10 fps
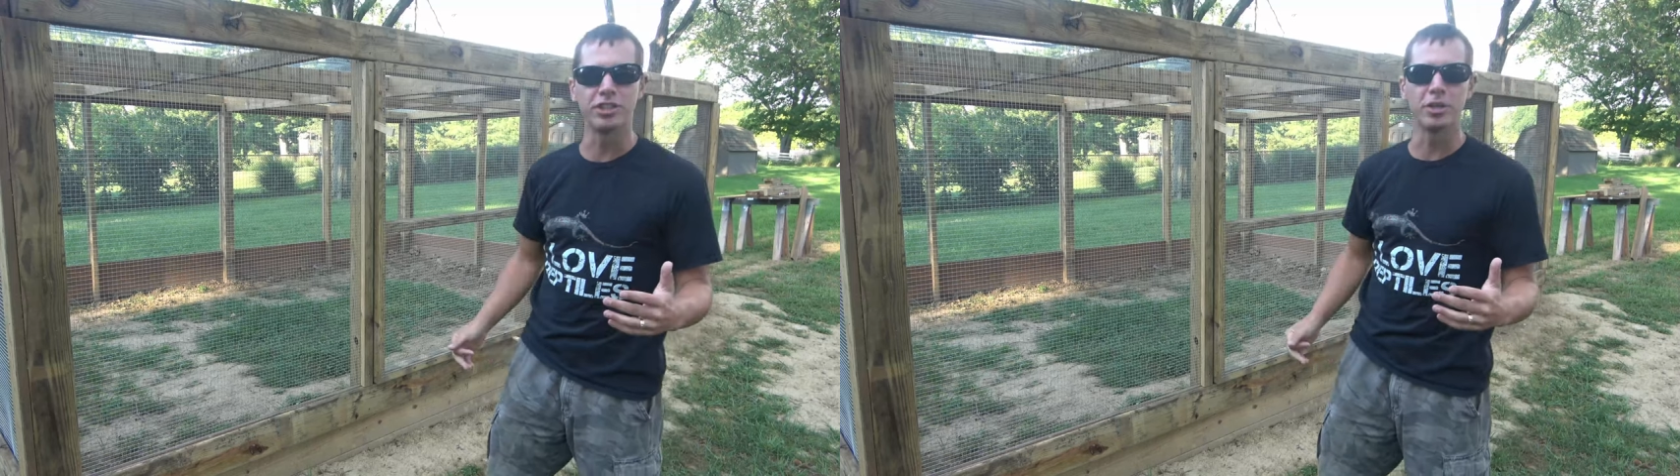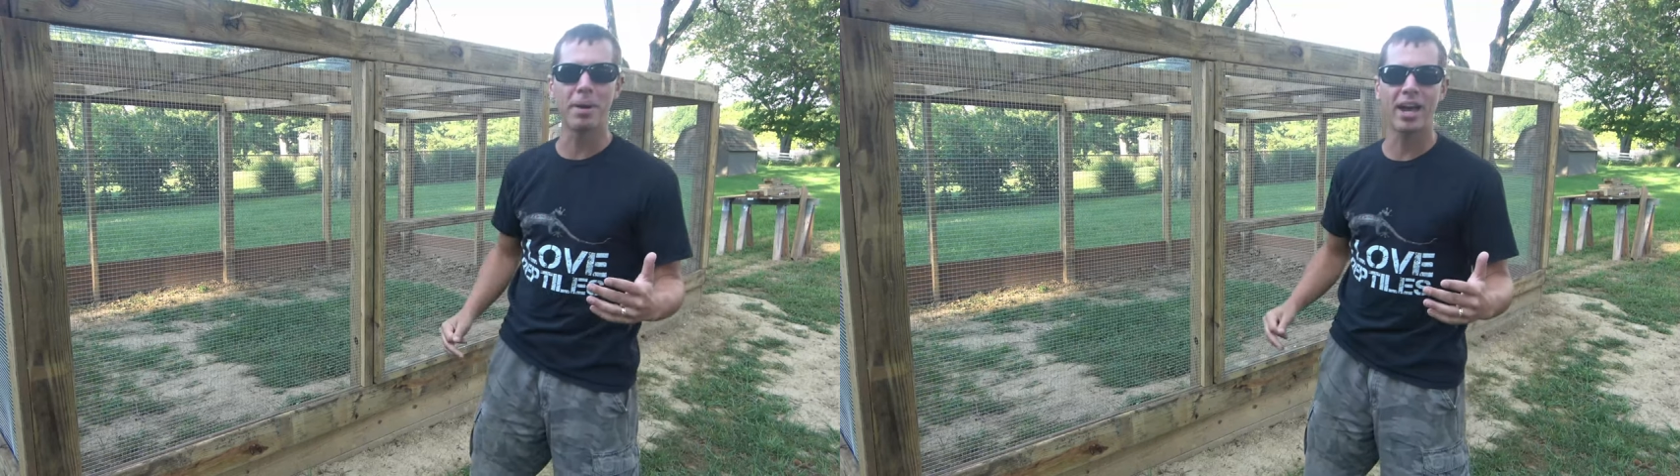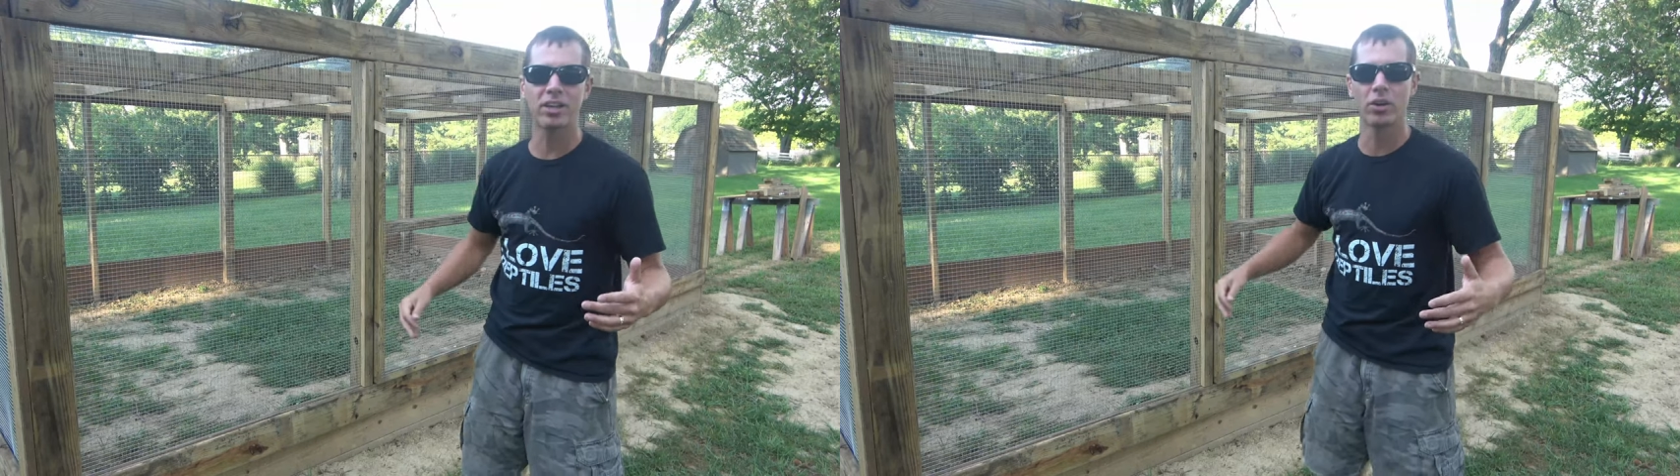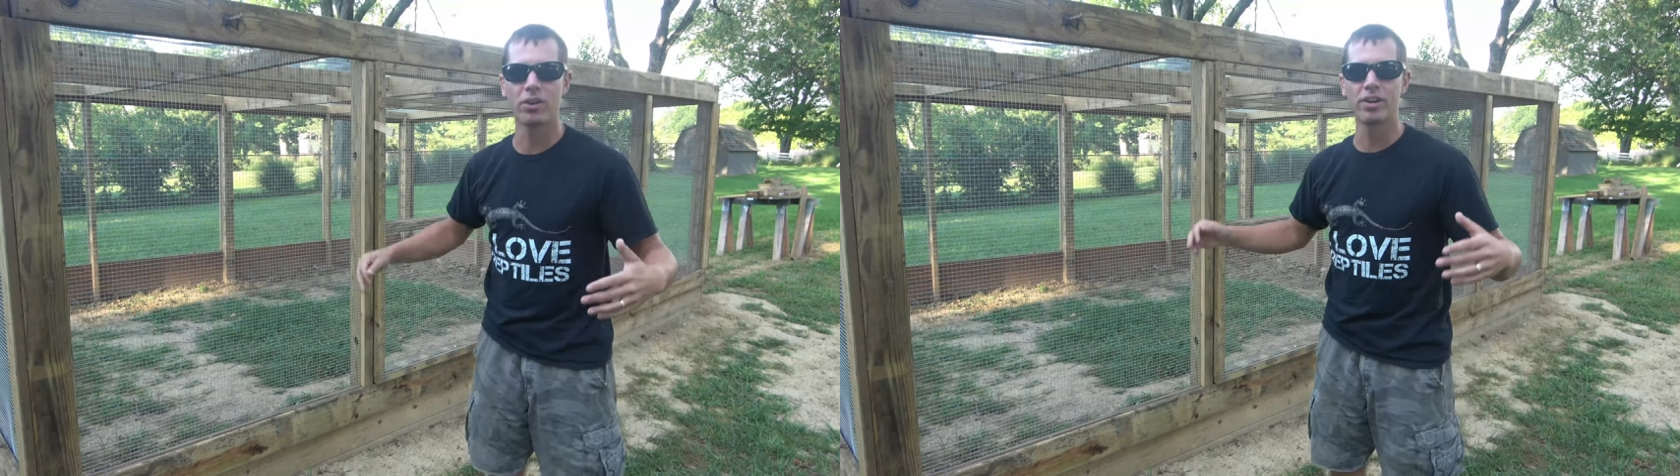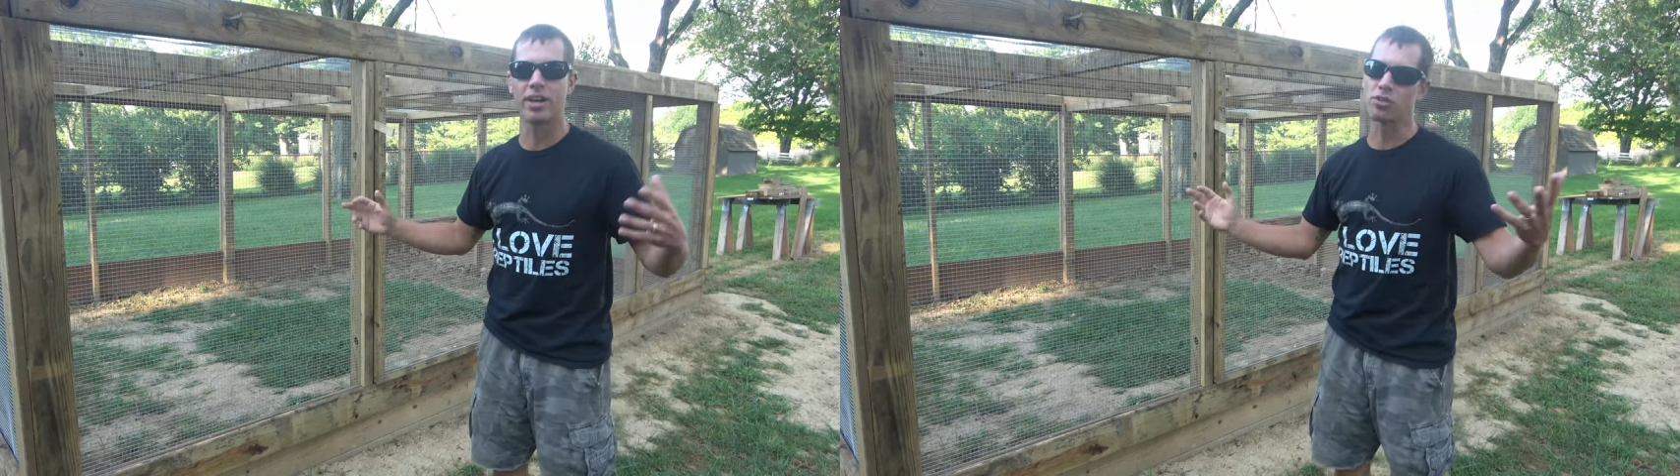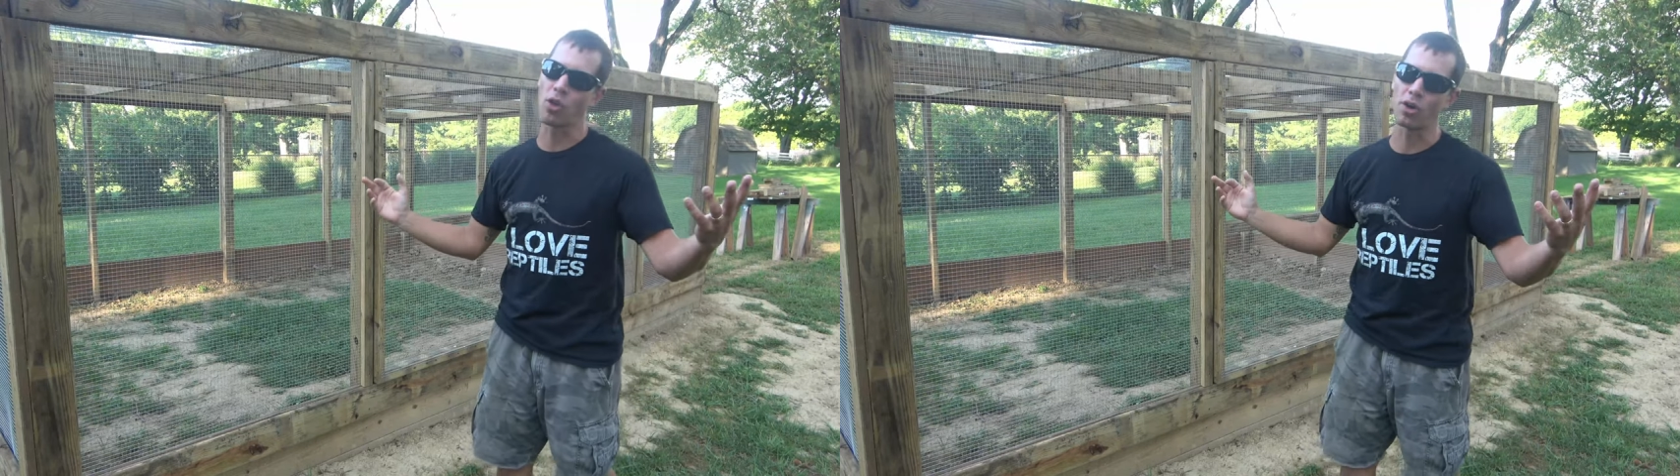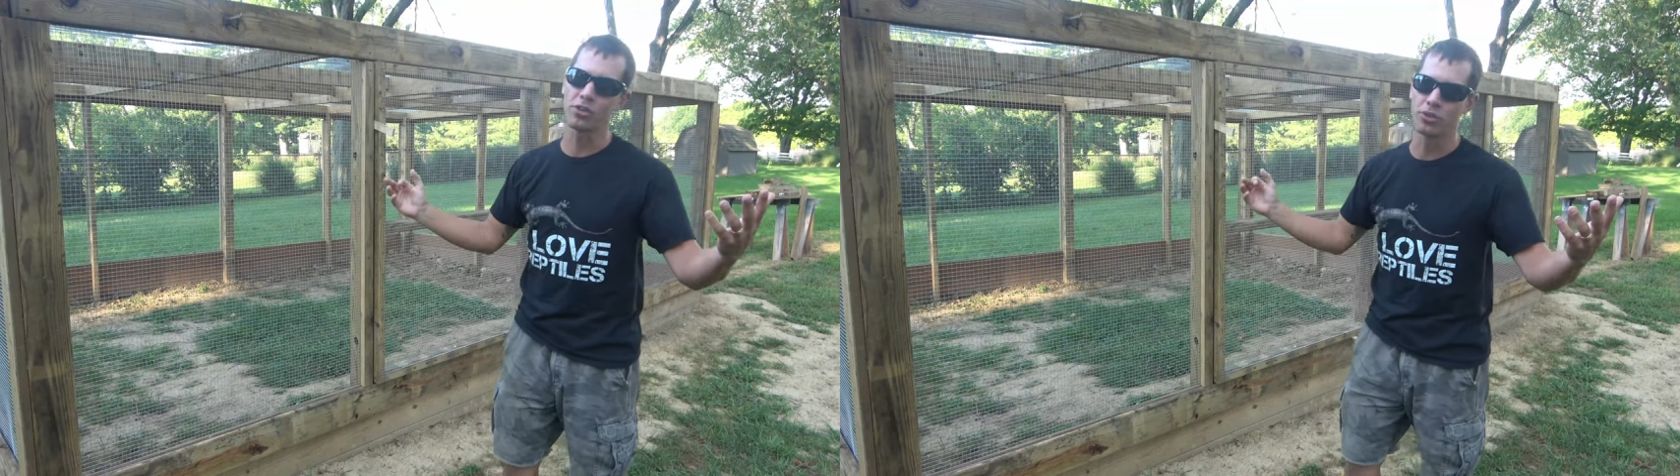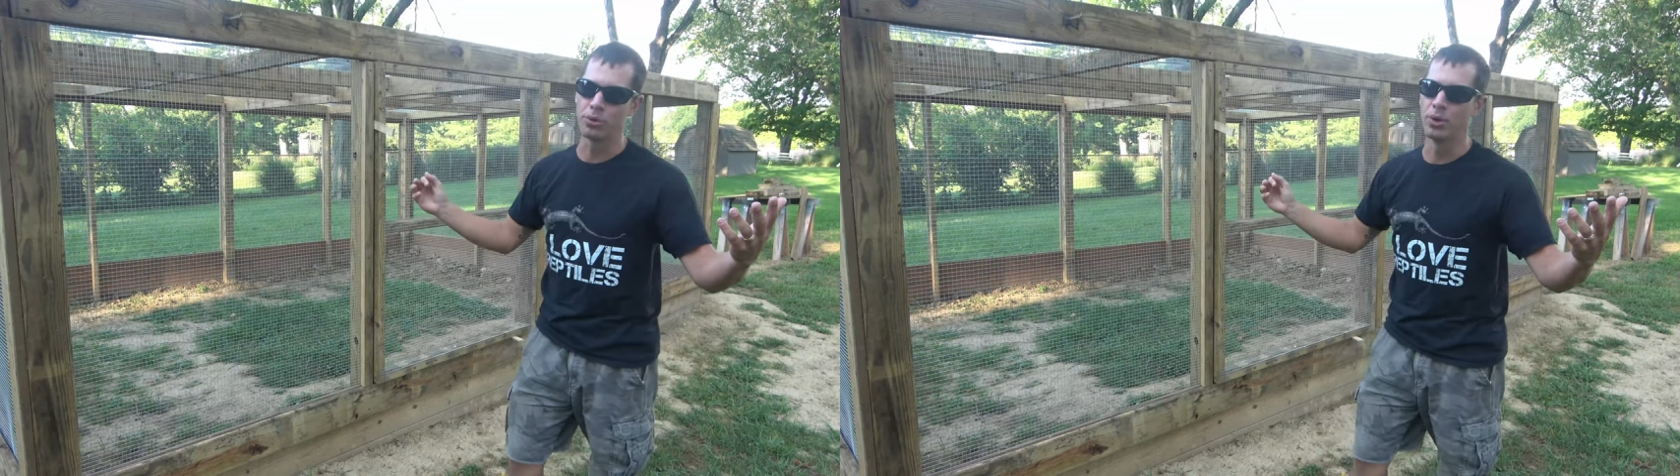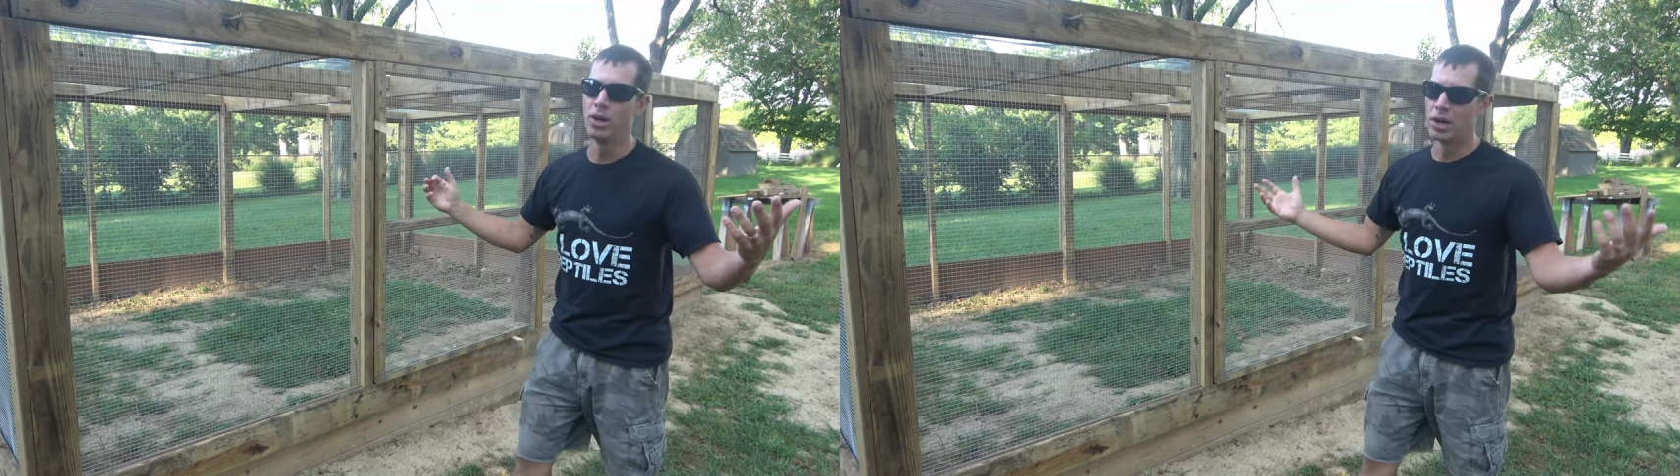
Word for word: in your backyard, as long as you